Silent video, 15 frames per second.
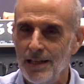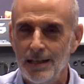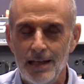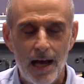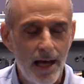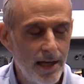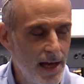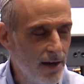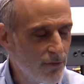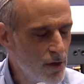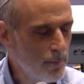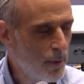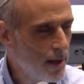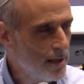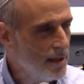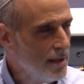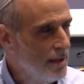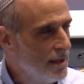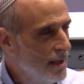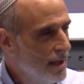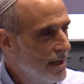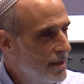Not everybody.
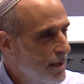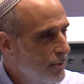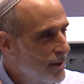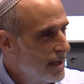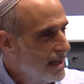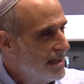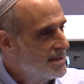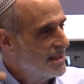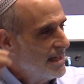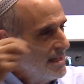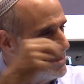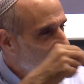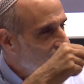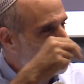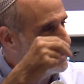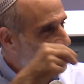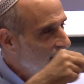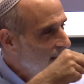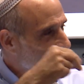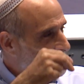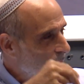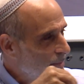You know, it's easy to see
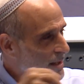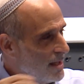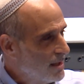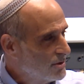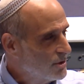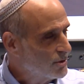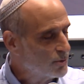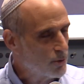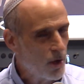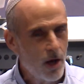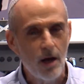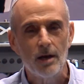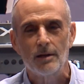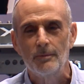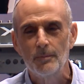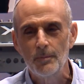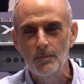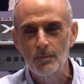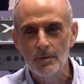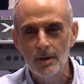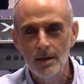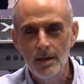that somebody else is wrong.
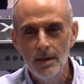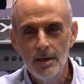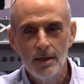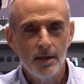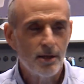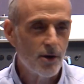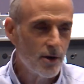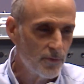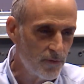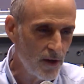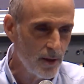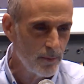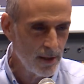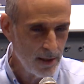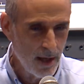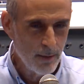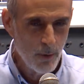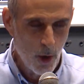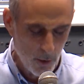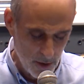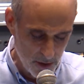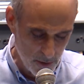In our family, I'm
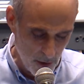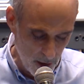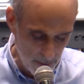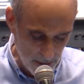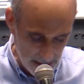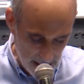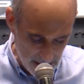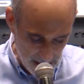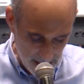always wrong, but that's a